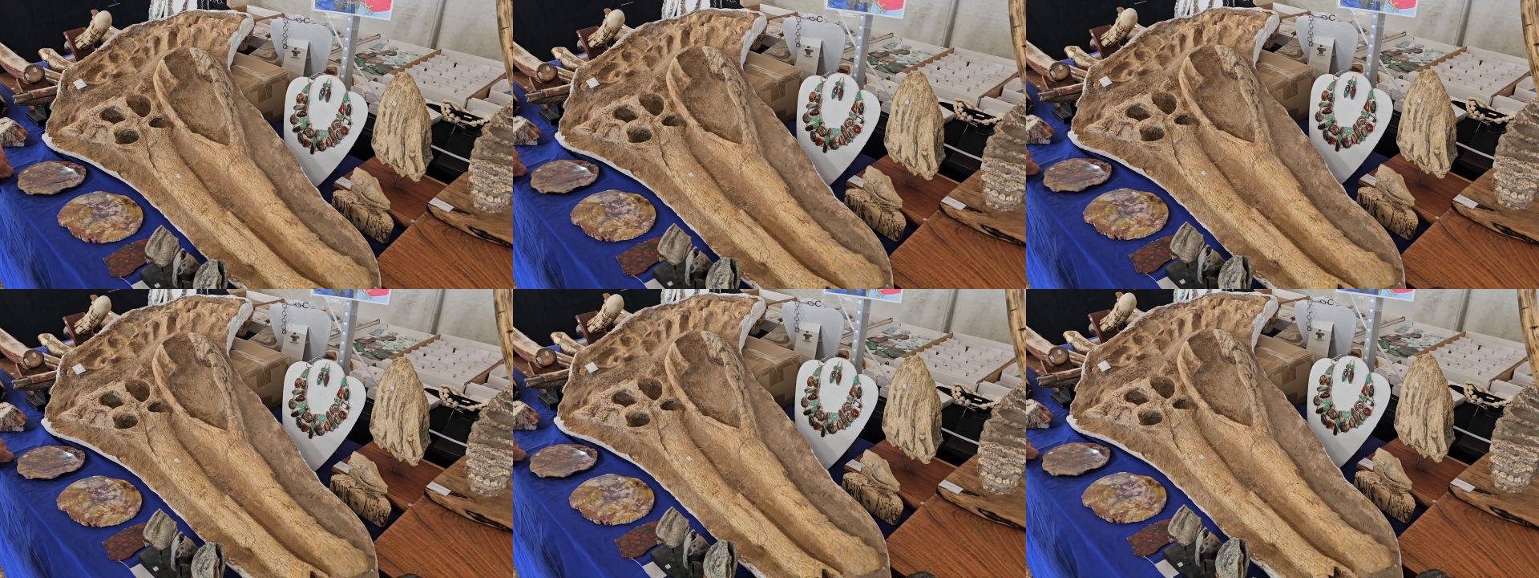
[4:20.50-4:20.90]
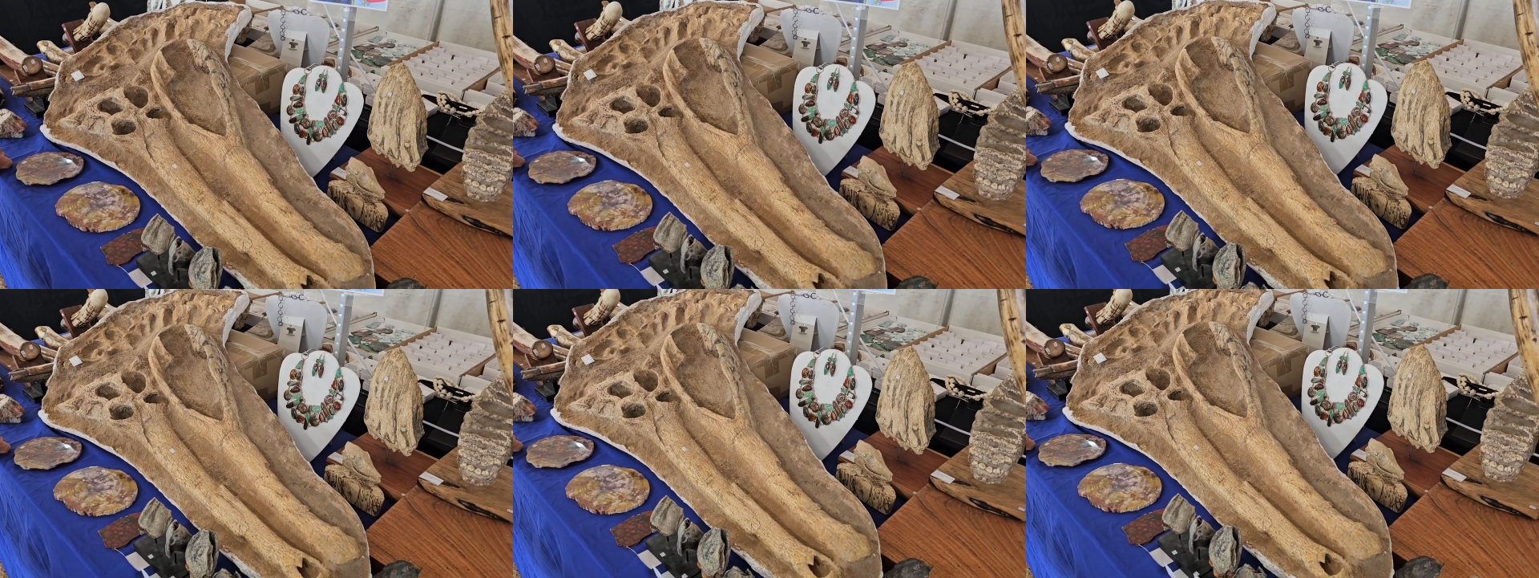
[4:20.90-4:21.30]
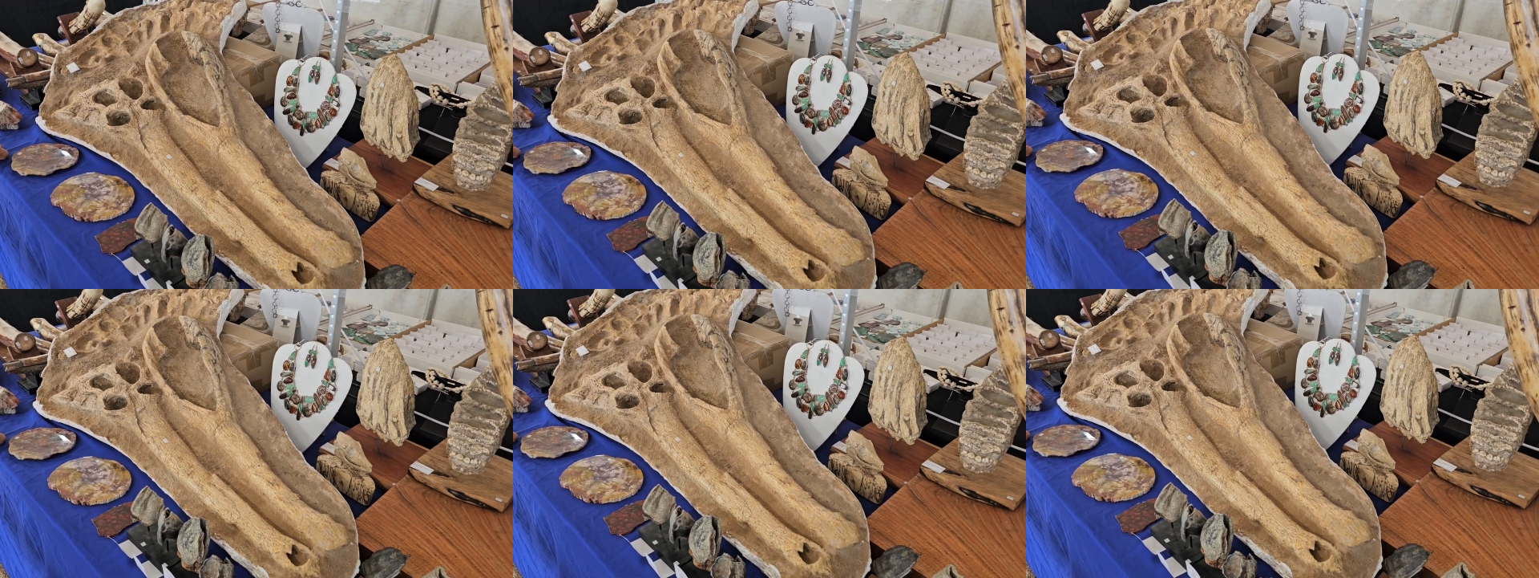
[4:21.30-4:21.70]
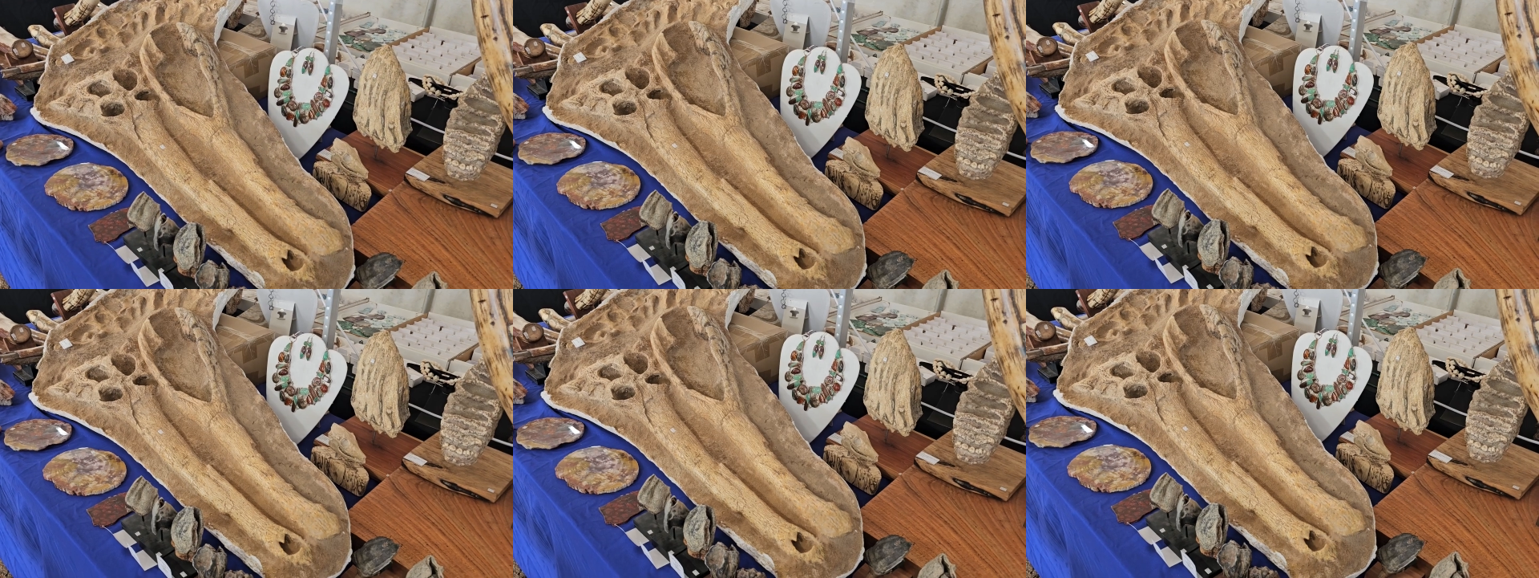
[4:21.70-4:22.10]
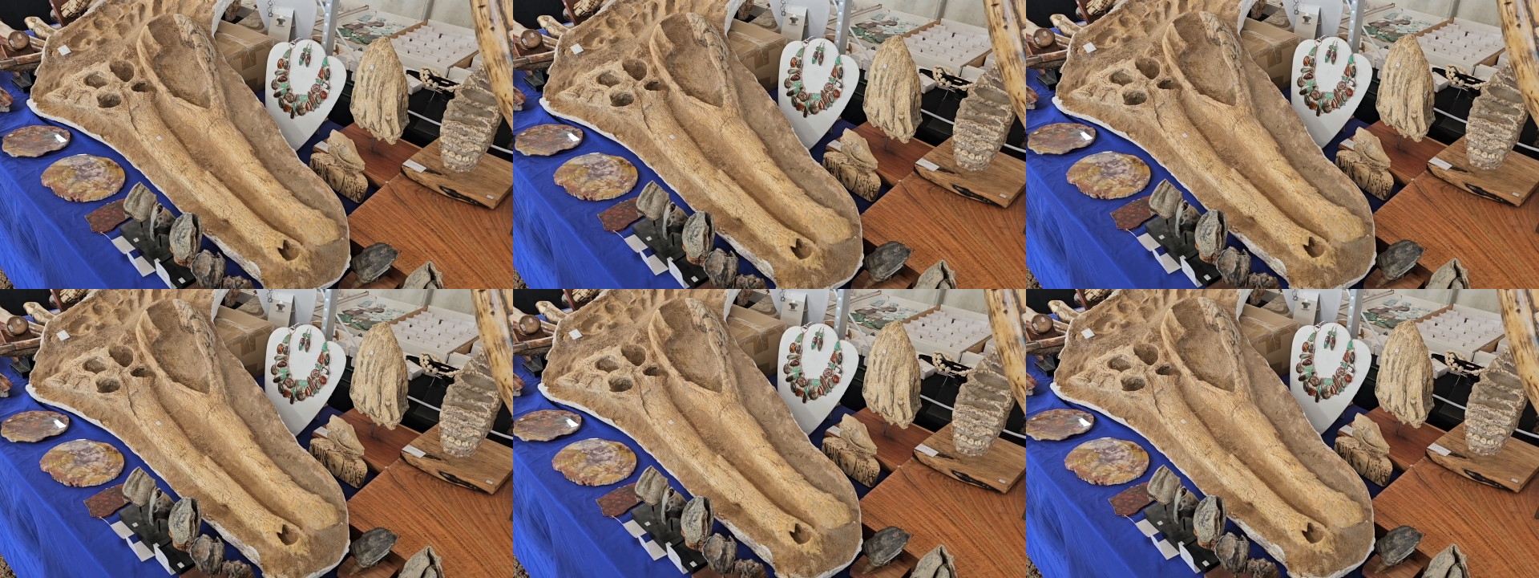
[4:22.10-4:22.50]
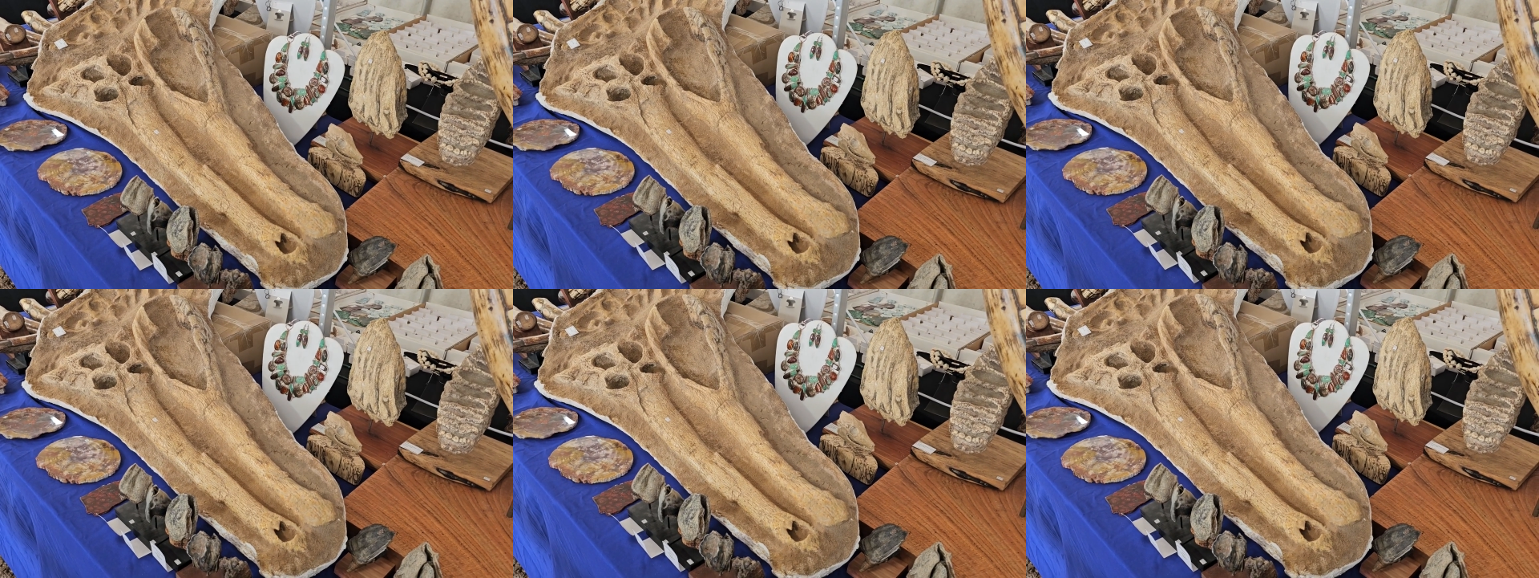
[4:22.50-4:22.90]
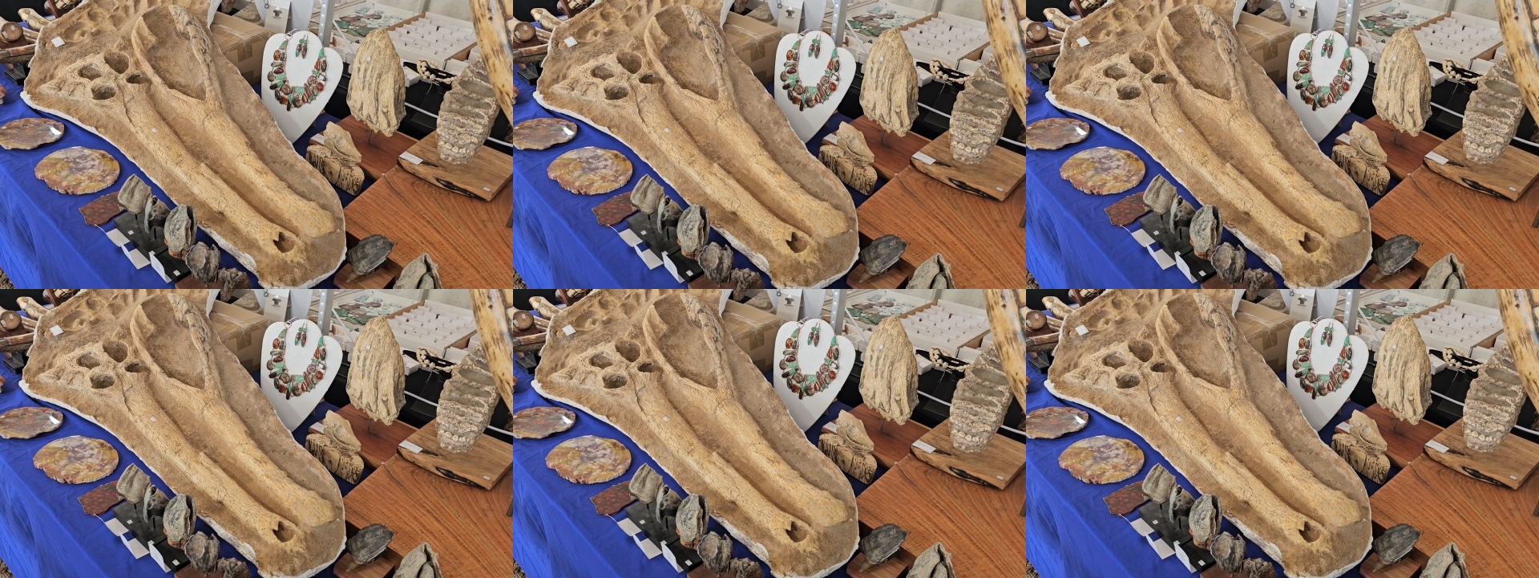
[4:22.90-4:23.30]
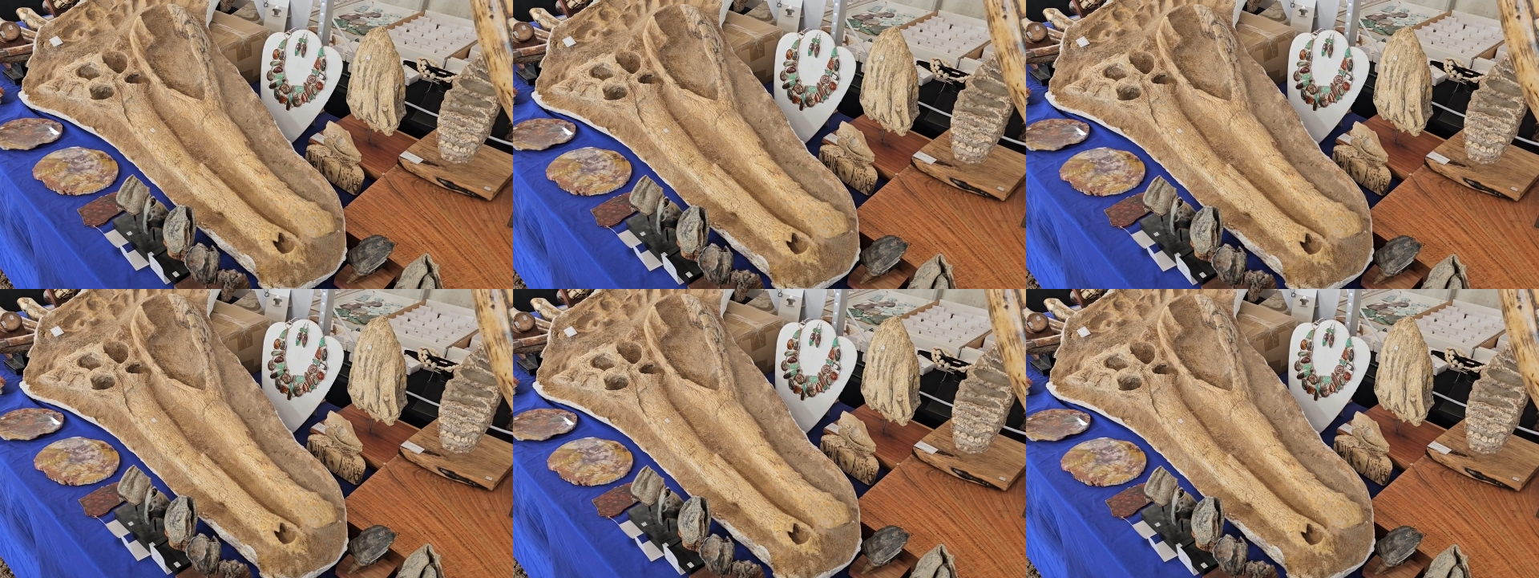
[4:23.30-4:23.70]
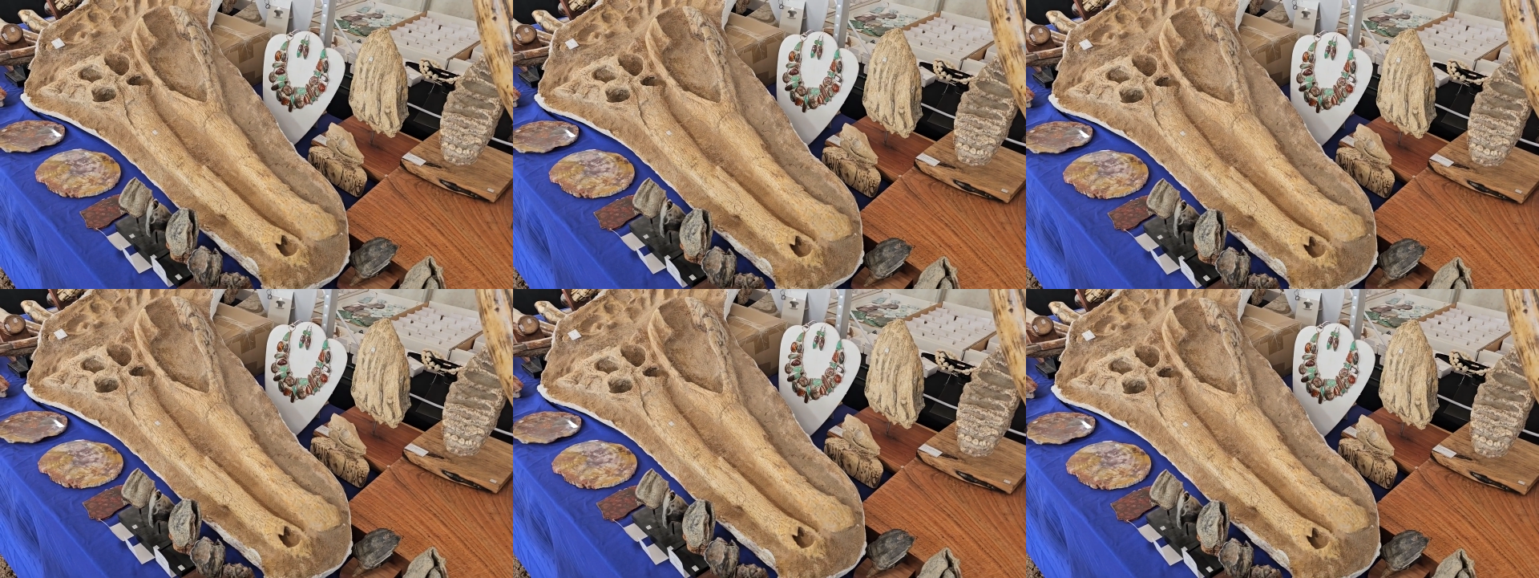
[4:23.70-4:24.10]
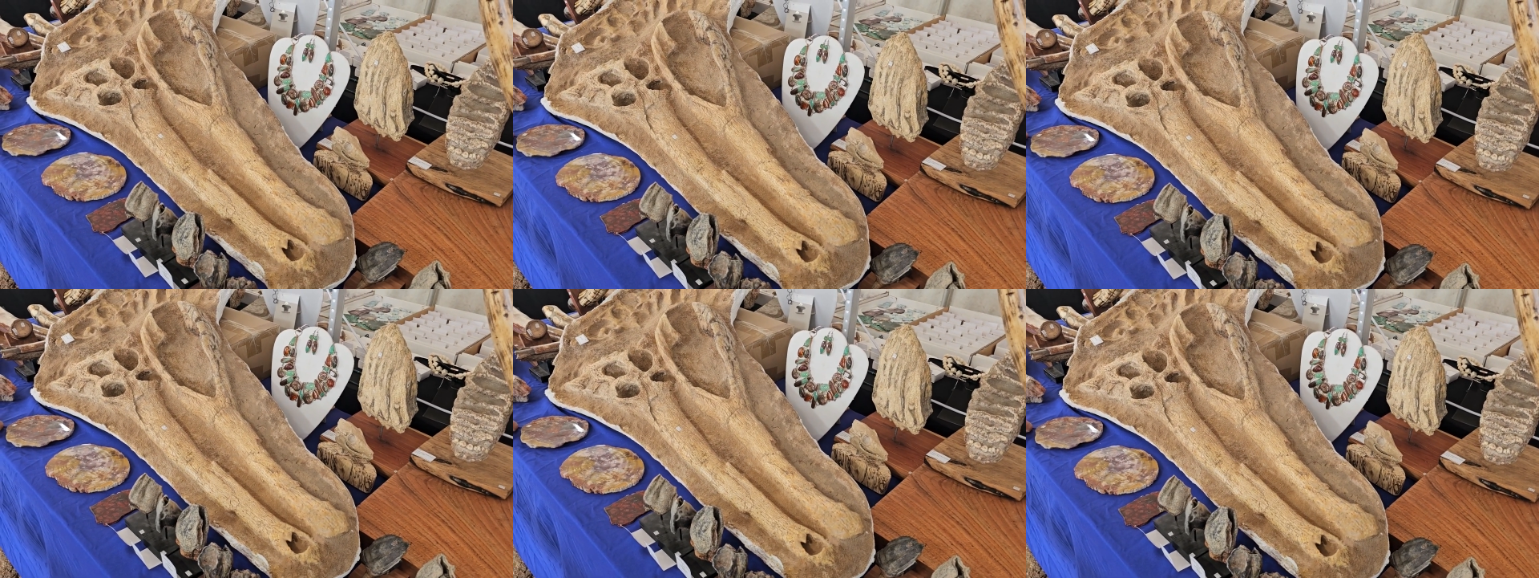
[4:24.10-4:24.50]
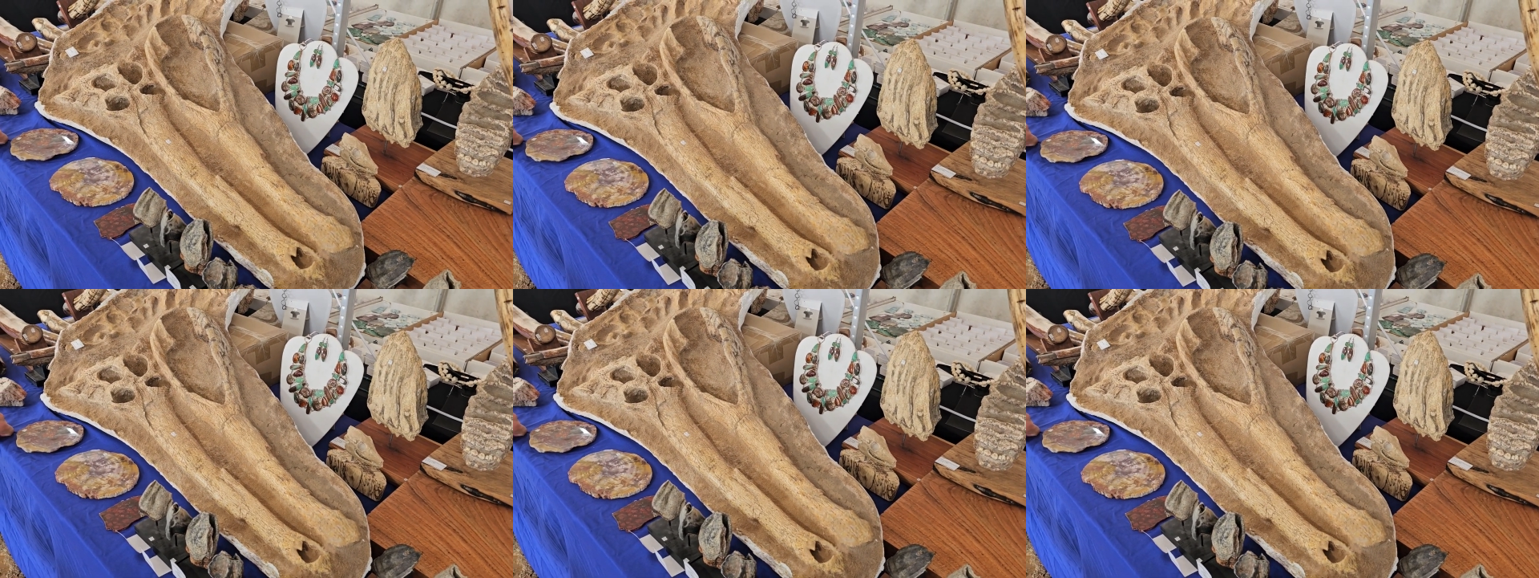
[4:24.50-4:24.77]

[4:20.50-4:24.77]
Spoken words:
No face is visible, so there are no lips to read.